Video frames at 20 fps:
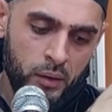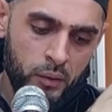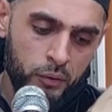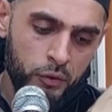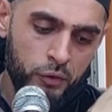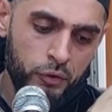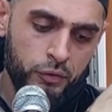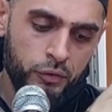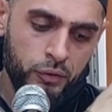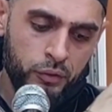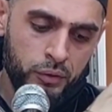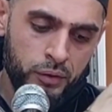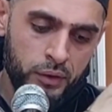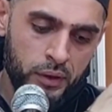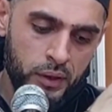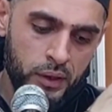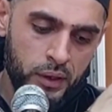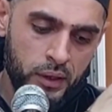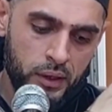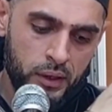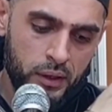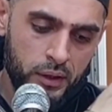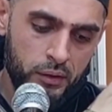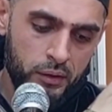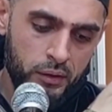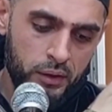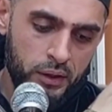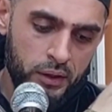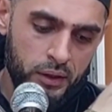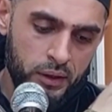you should,
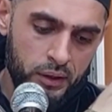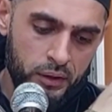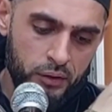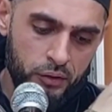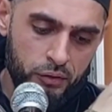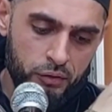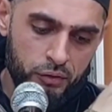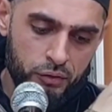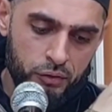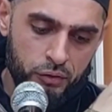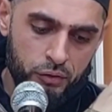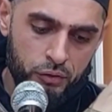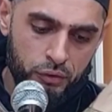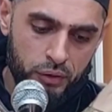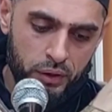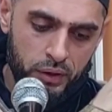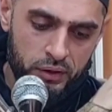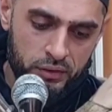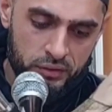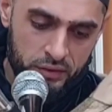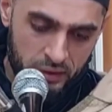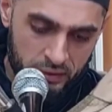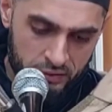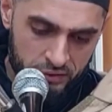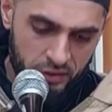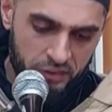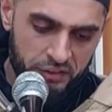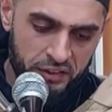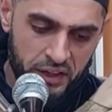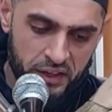in
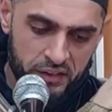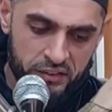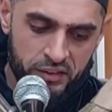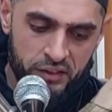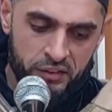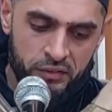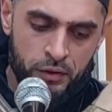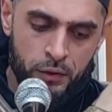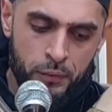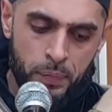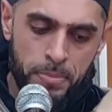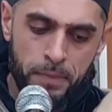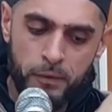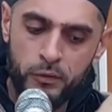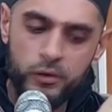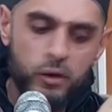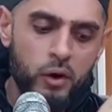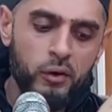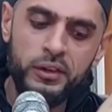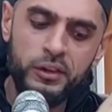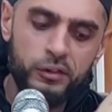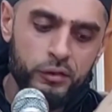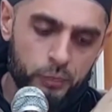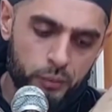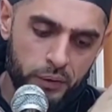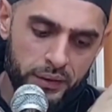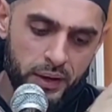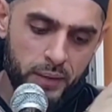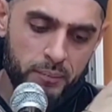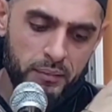such cases, you don't need to
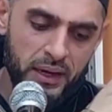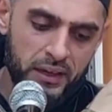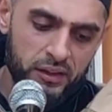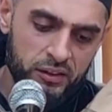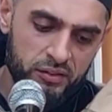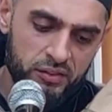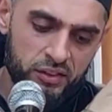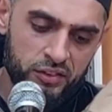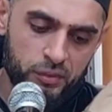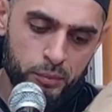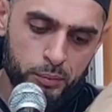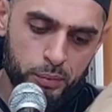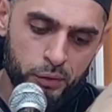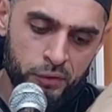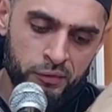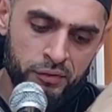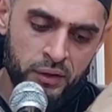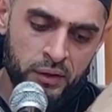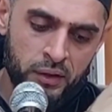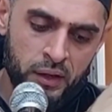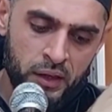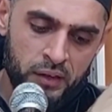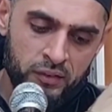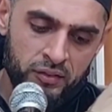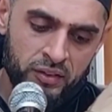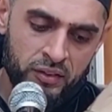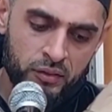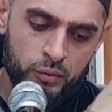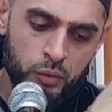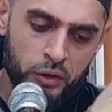worry about his disapproval,
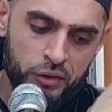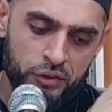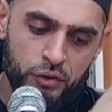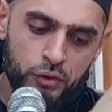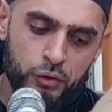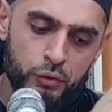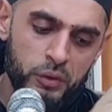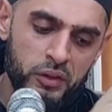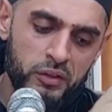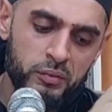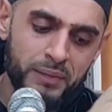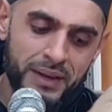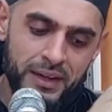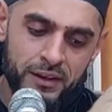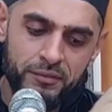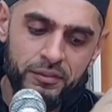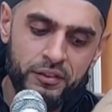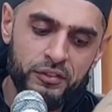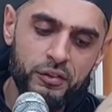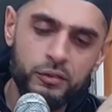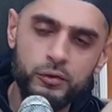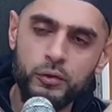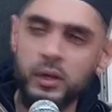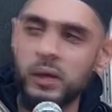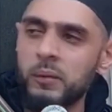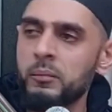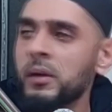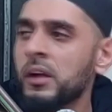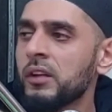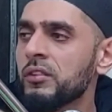since what you do is beneficial to
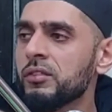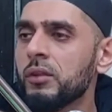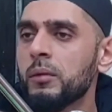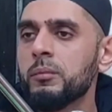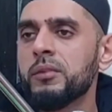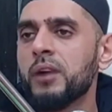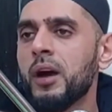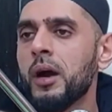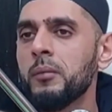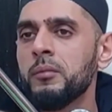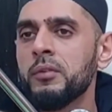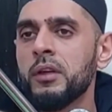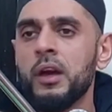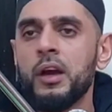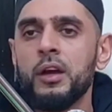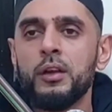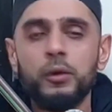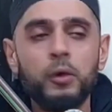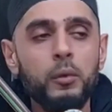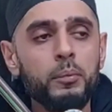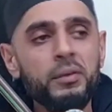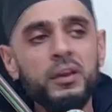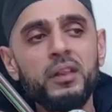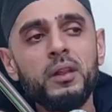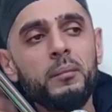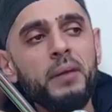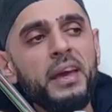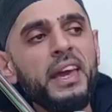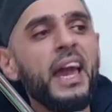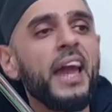him. Sometimes your brother
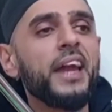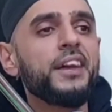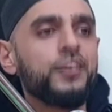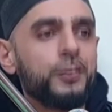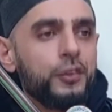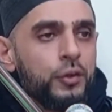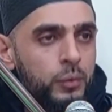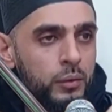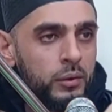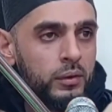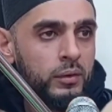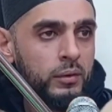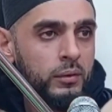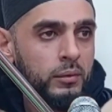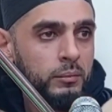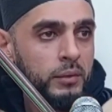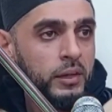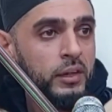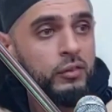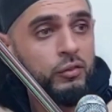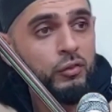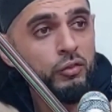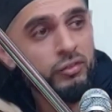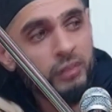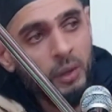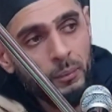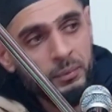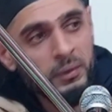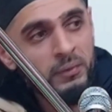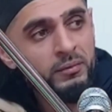may hate you because you
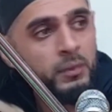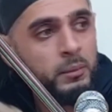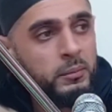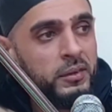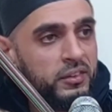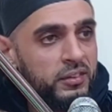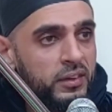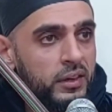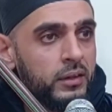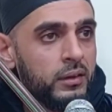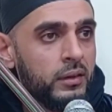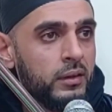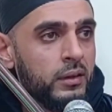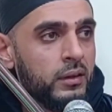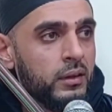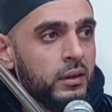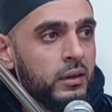stopped him from a sin,